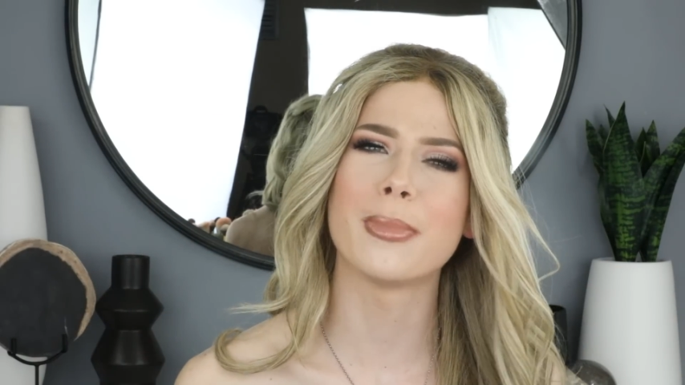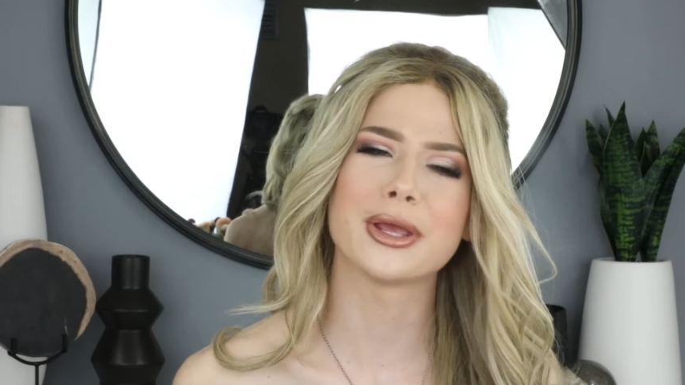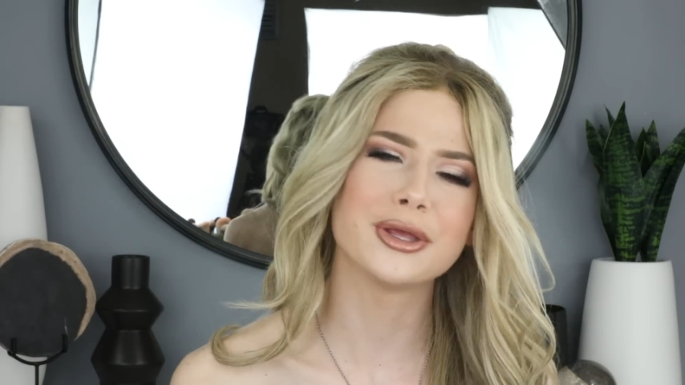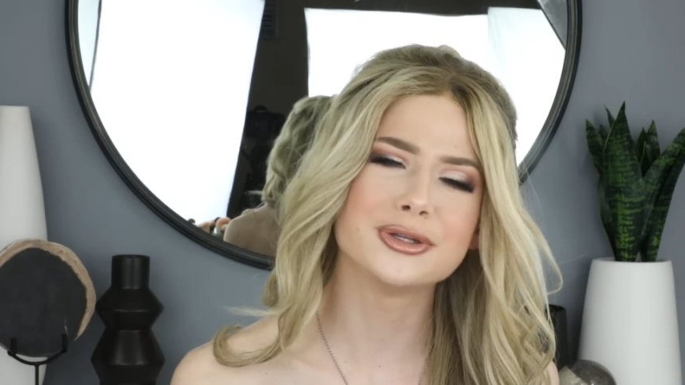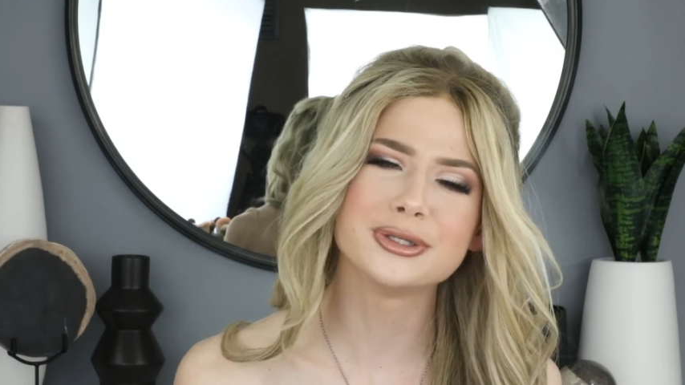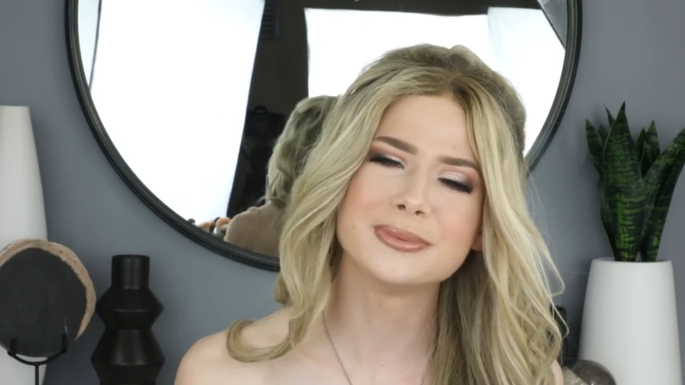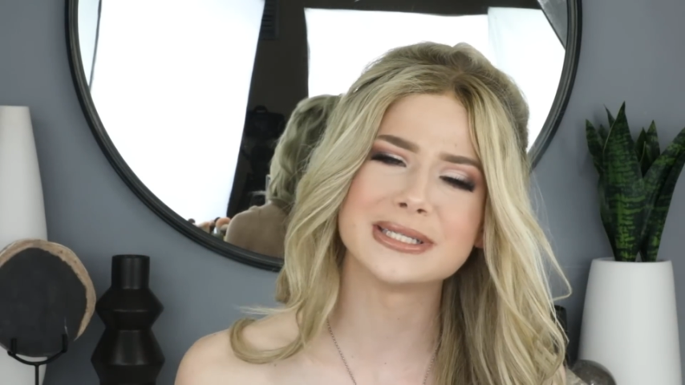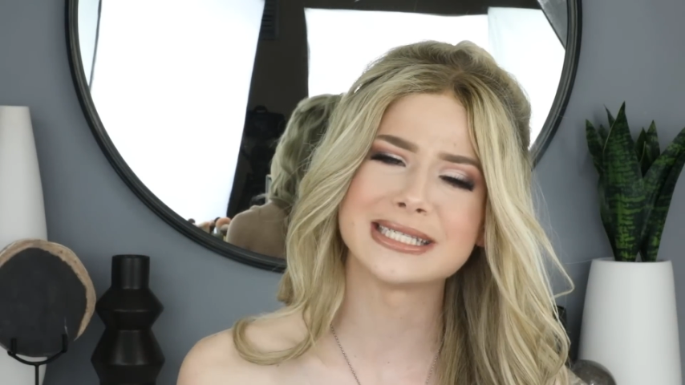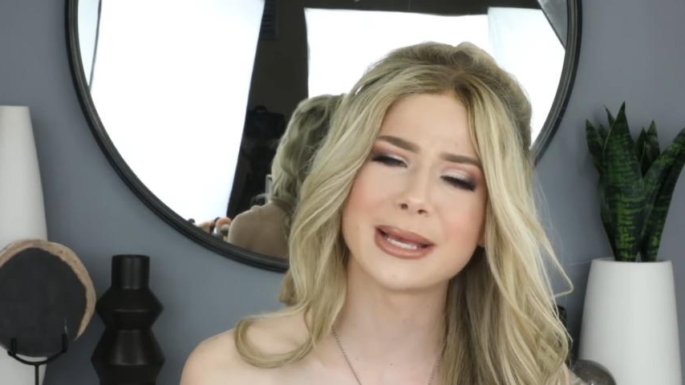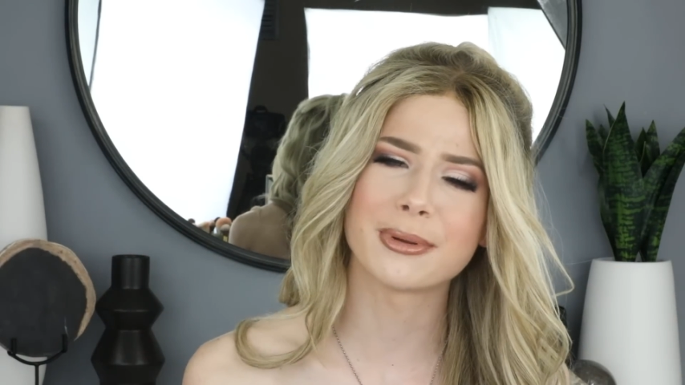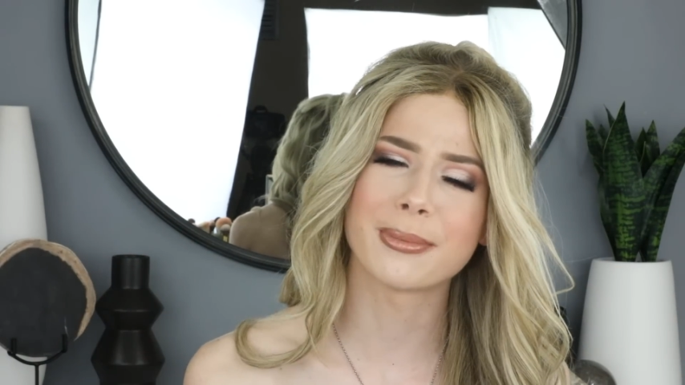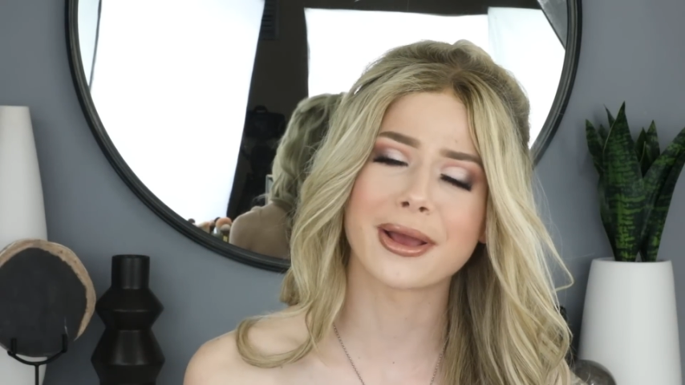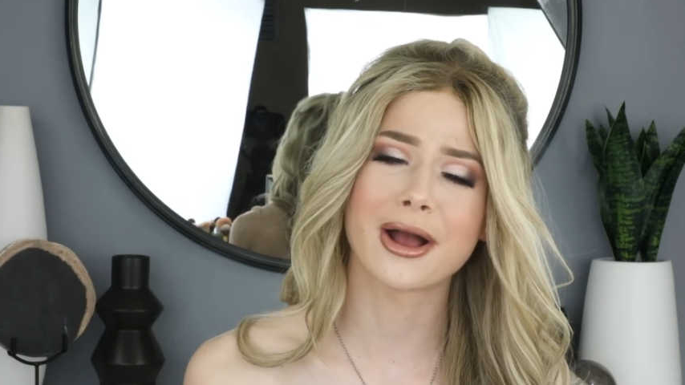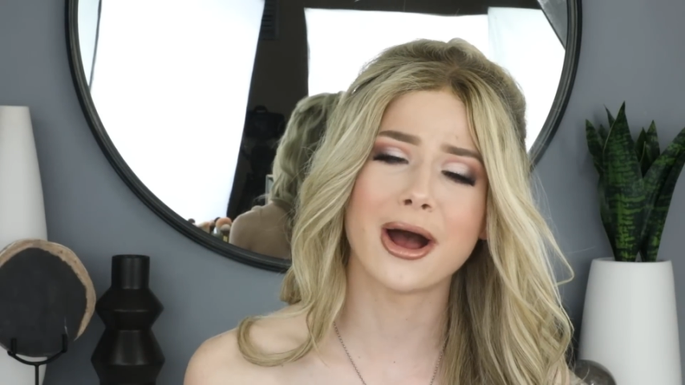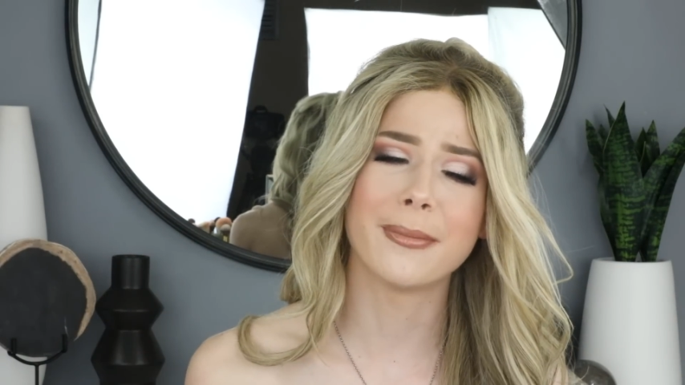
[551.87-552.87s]
but YouTube
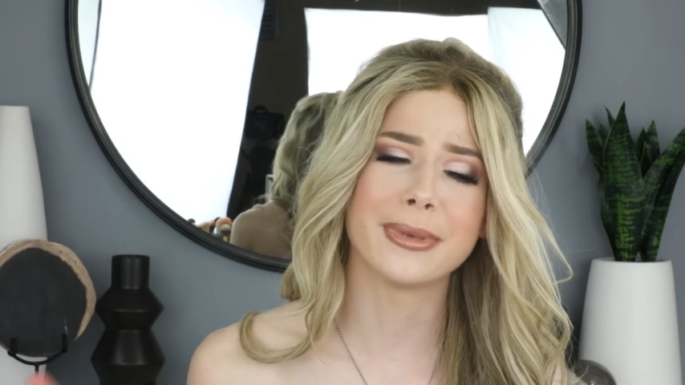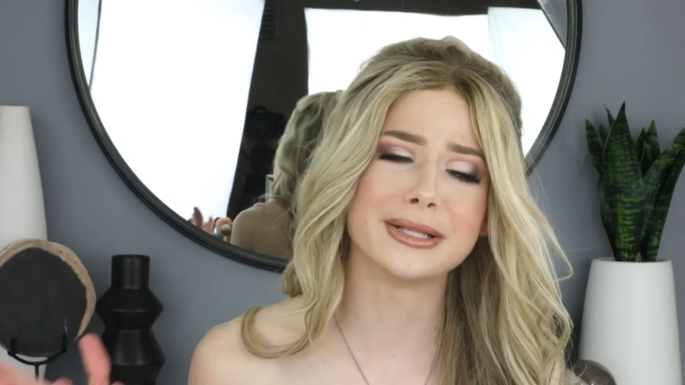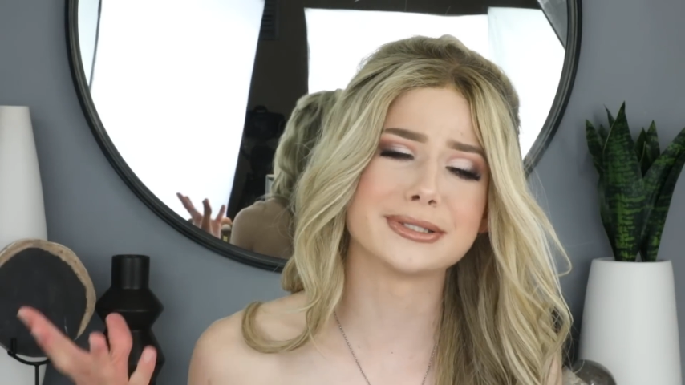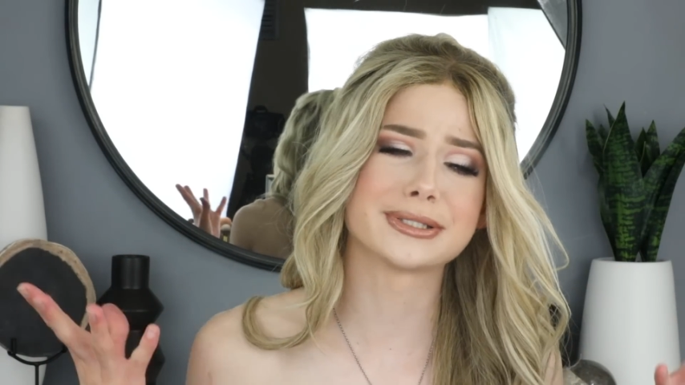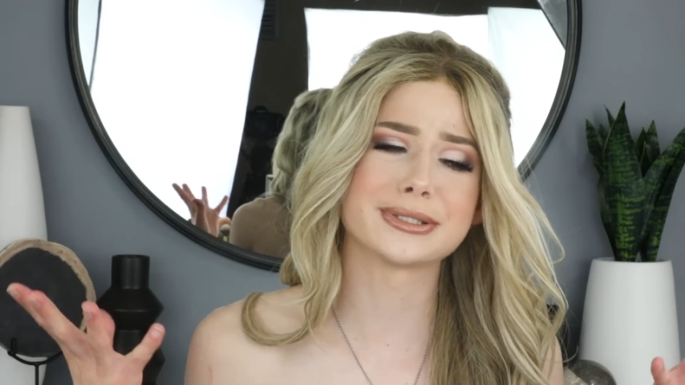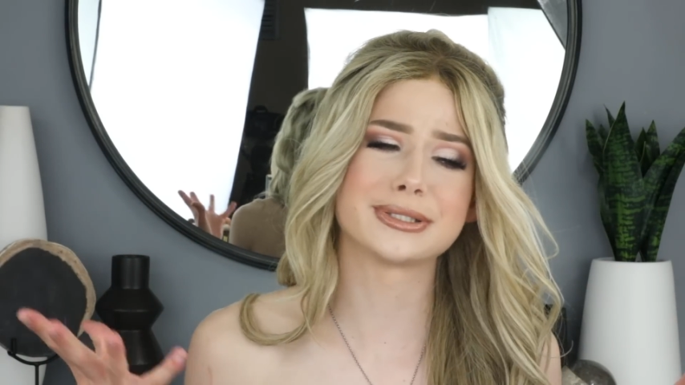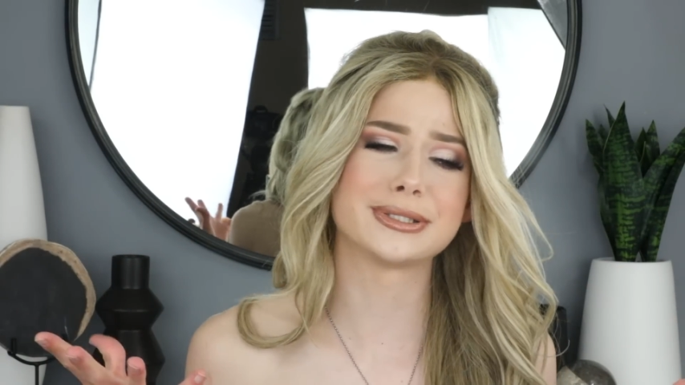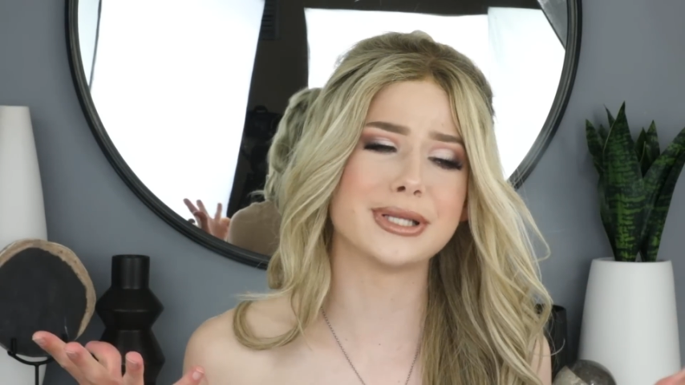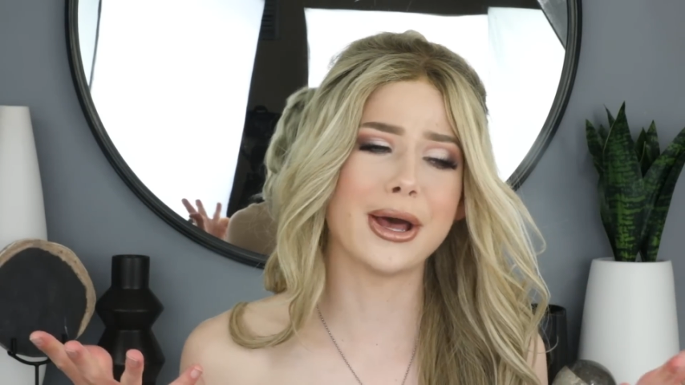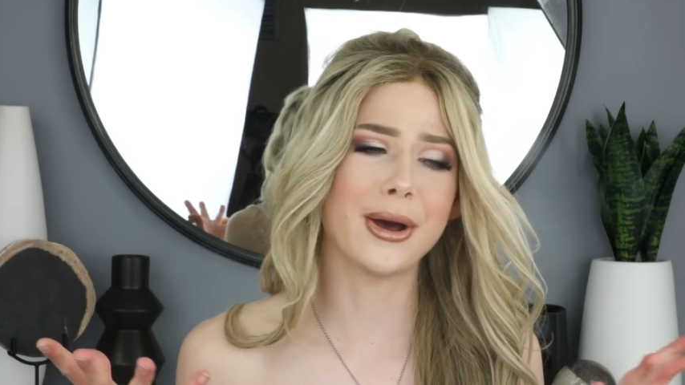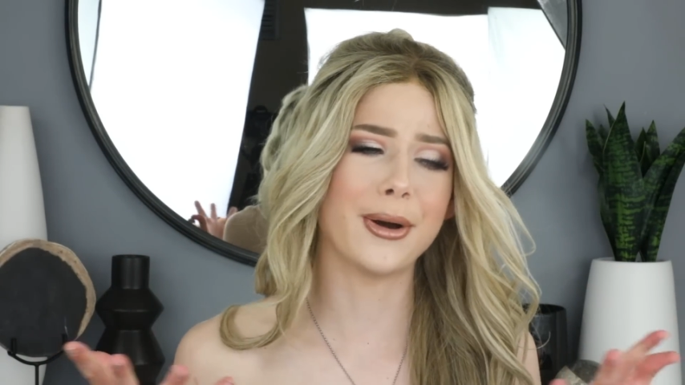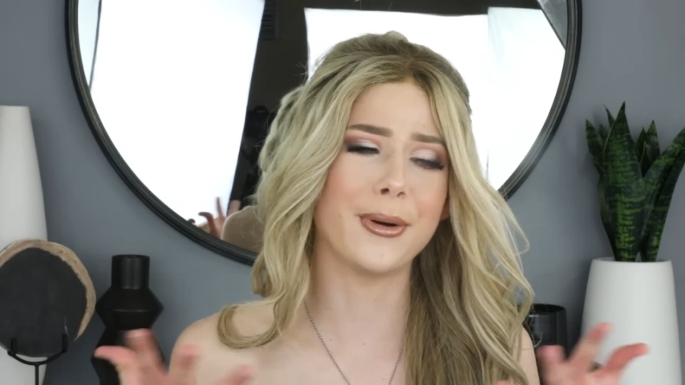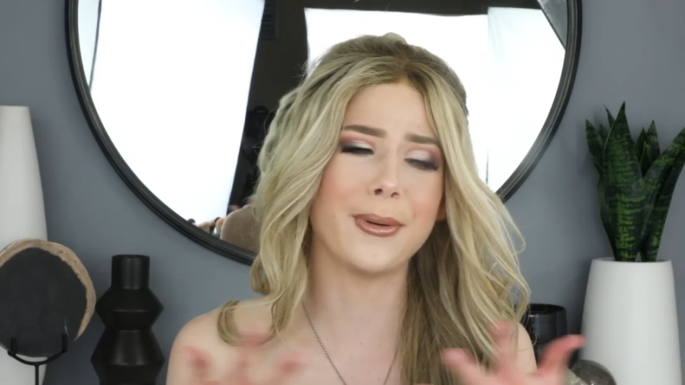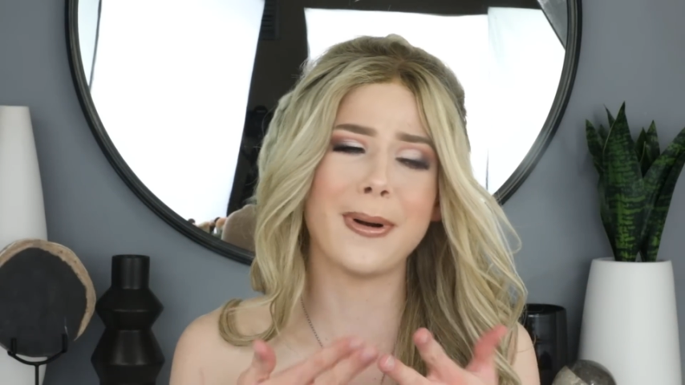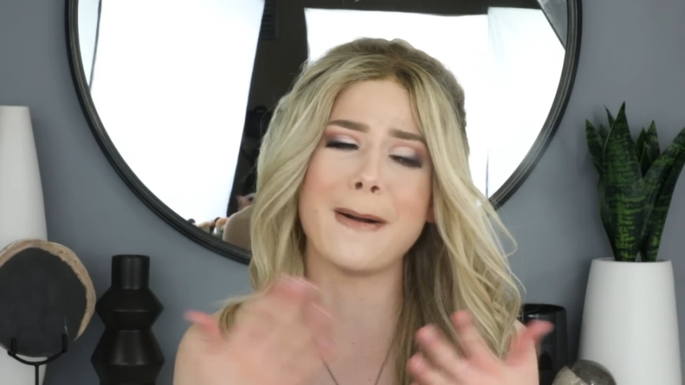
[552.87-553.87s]
disabled my comments,
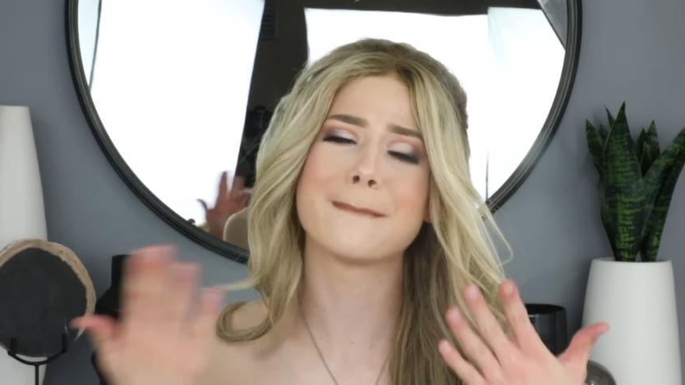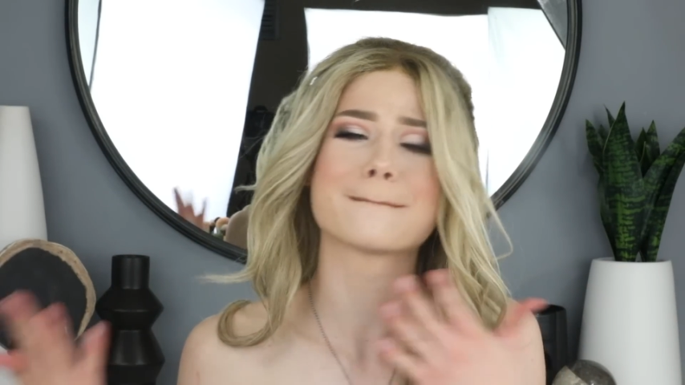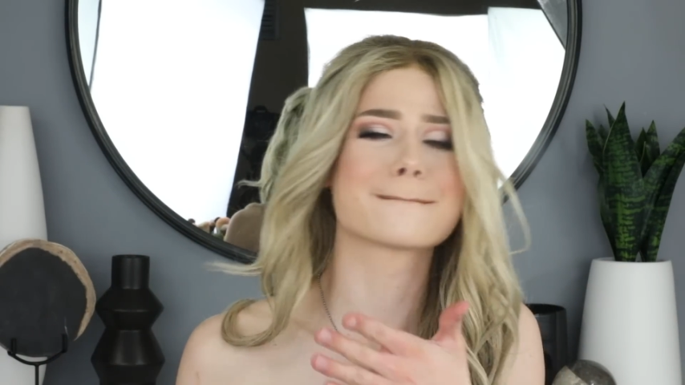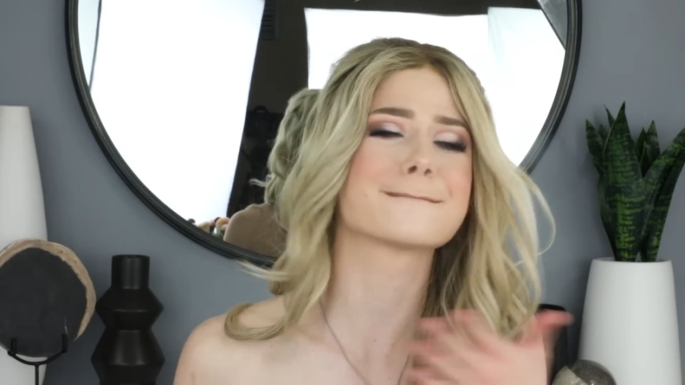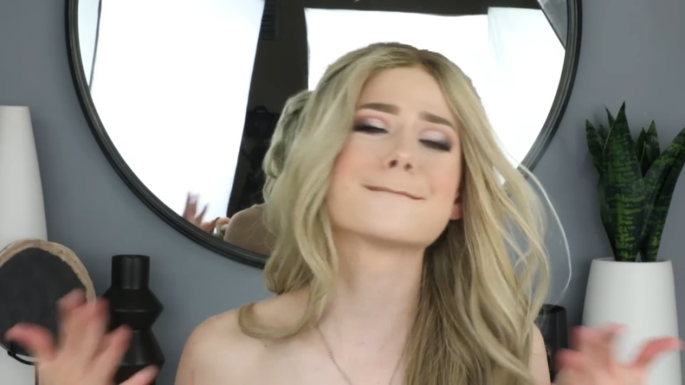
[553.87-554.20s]
so